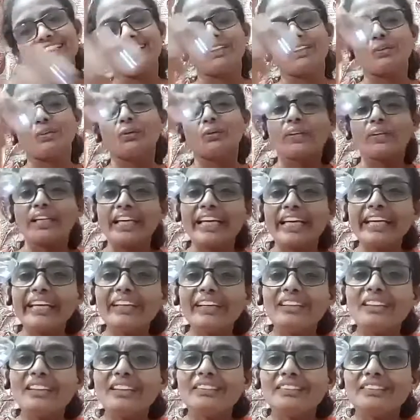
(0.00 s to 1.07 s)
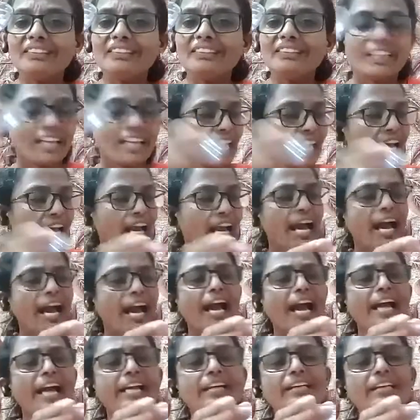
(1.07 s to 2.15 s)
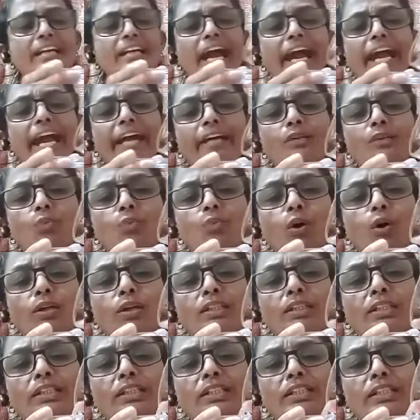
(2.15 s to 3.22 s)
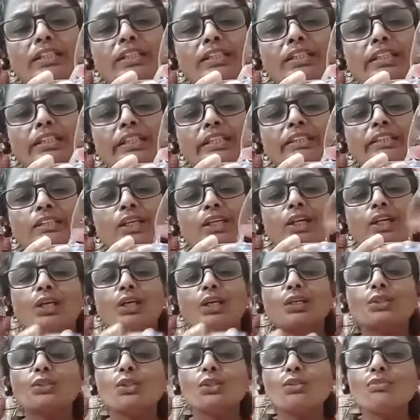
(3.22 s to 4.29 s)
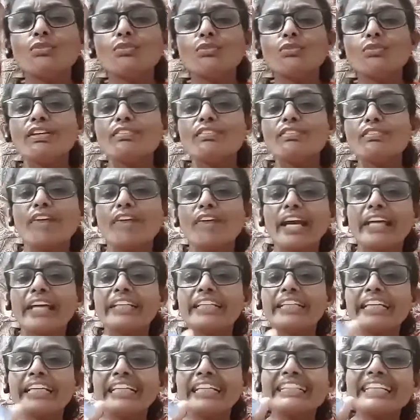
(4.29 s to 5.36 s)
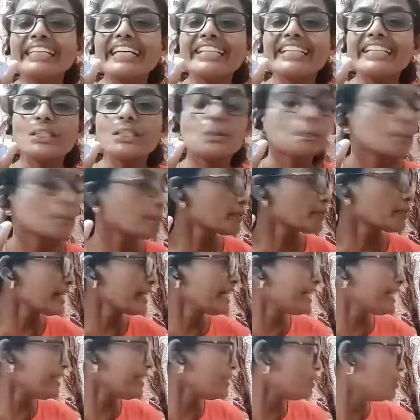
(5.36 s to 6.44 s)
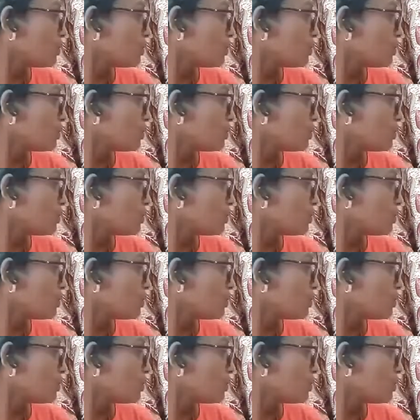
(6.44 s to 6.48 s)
okay, and add water in it, you will find it has spread